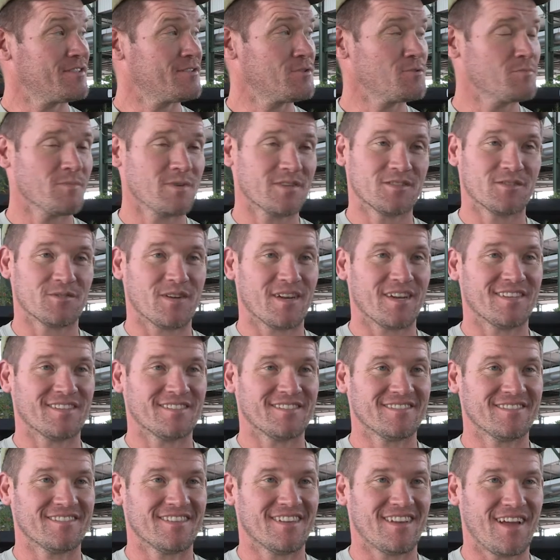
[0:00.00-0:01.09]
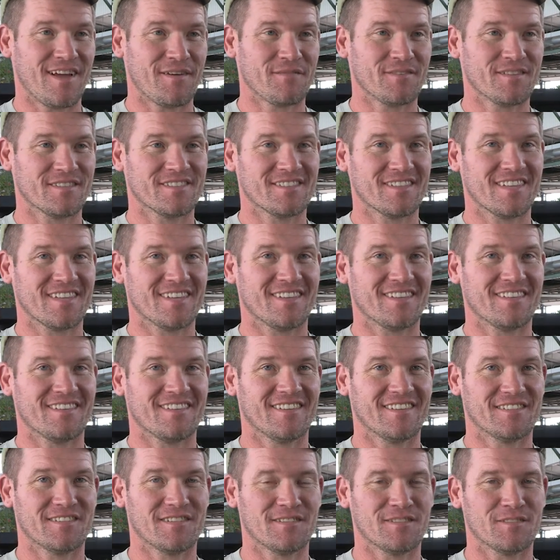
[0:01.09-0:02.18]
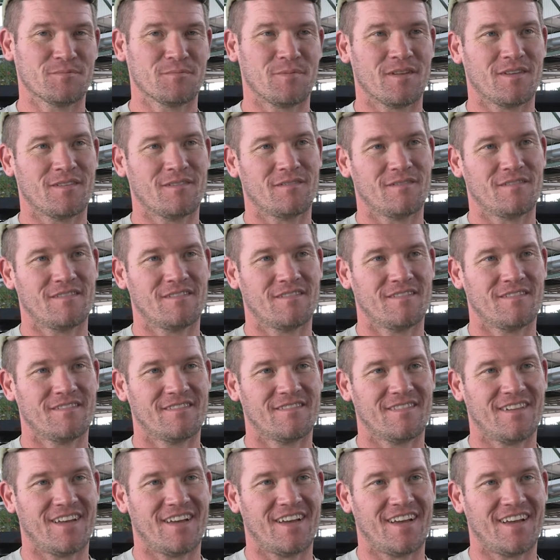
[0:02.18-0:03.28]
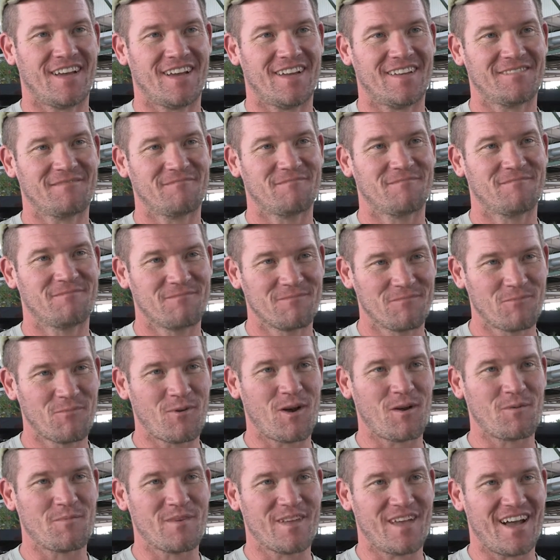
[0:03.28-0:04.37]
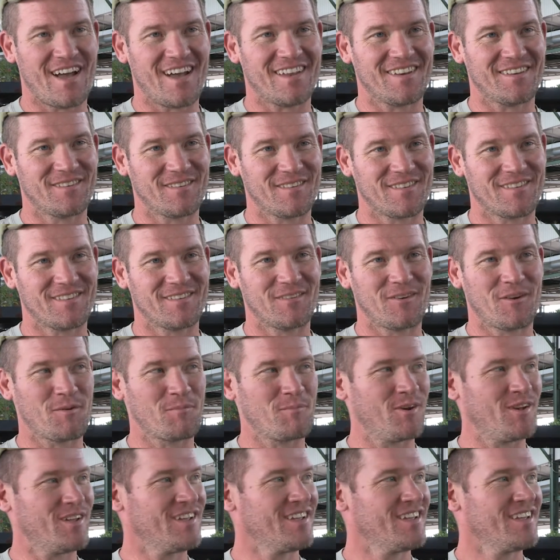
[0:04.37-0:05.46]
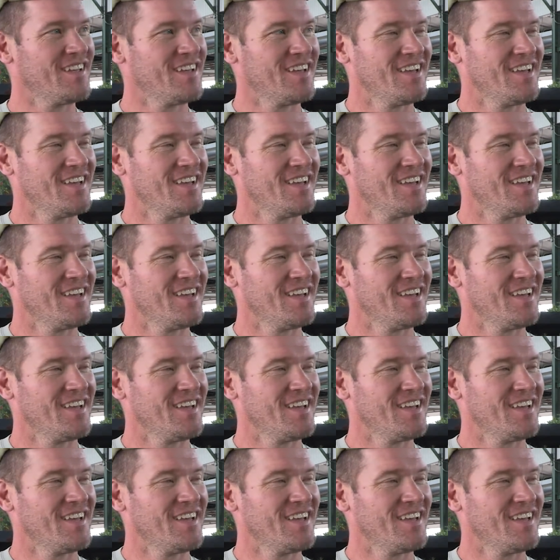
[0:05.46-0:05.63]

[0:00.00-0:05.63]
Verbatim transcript: Too much rain. Obviously, this year's been uh, well beyond normal.